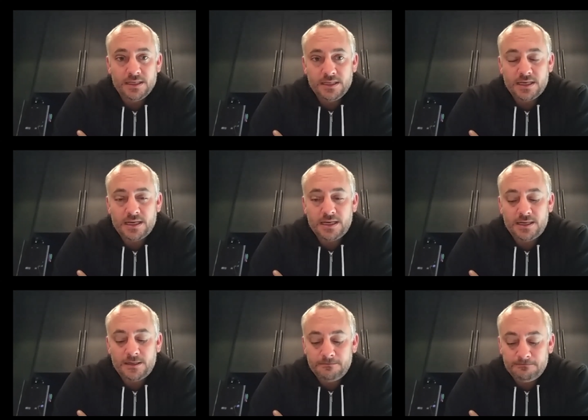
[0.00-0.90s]

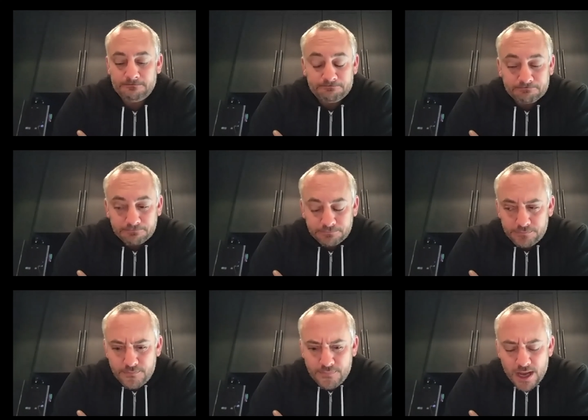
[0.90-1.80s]
um,
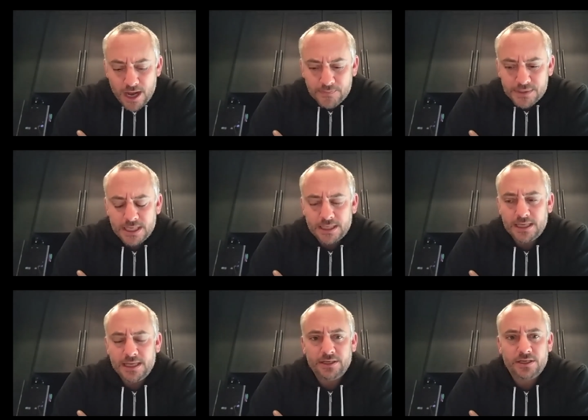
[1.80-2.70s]
uptick
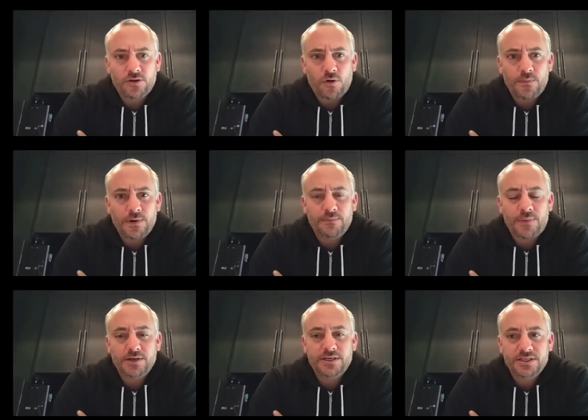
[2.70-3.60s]
in corporate
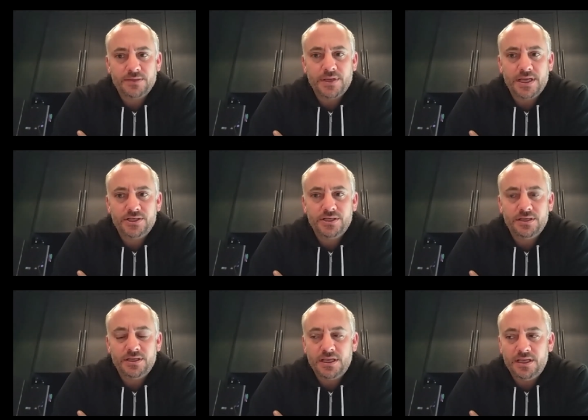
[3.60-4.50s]

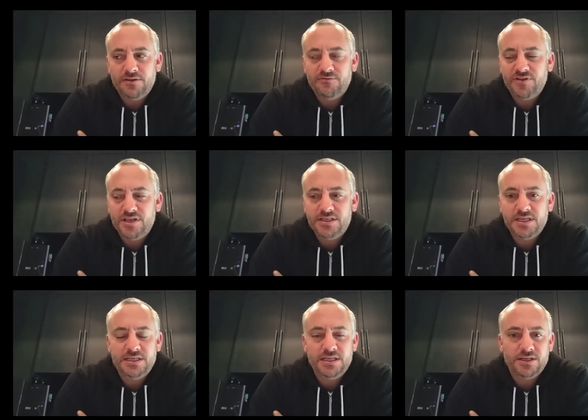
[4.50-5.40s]
participation in
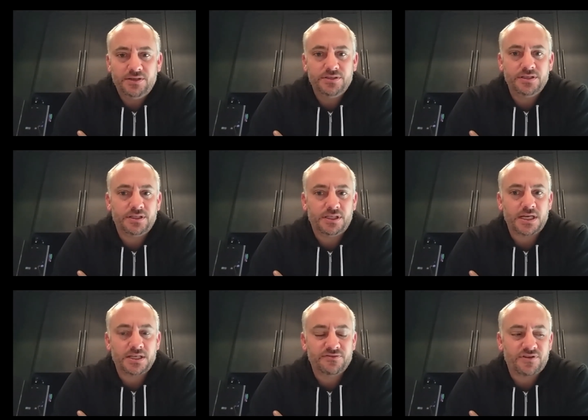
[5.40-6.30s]
VC deals in the
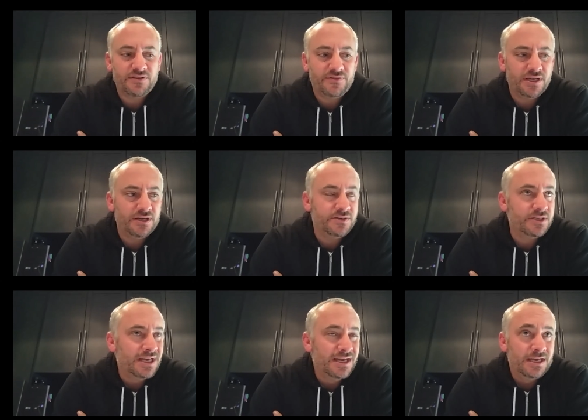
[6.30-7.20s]
last five years
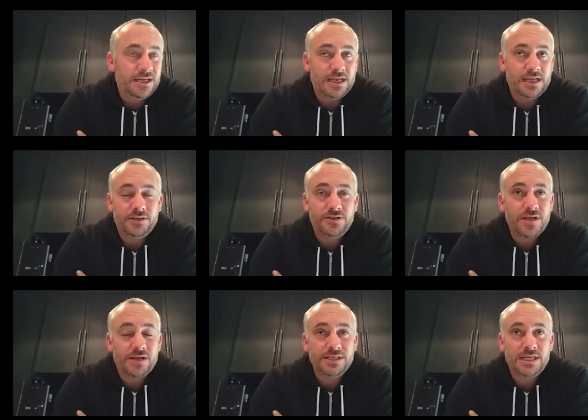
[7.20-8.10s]
in
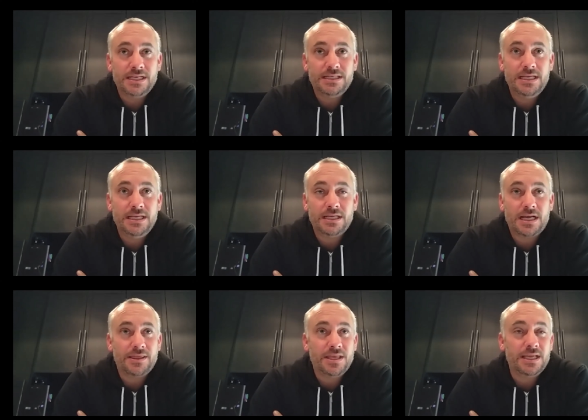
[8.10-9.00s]
2019,
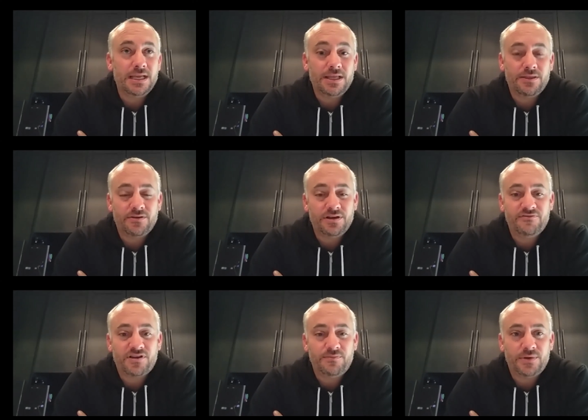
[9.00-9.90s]
I think it hit
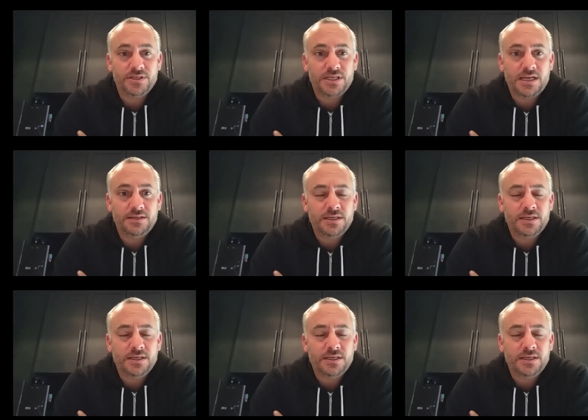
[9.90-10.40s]
35%.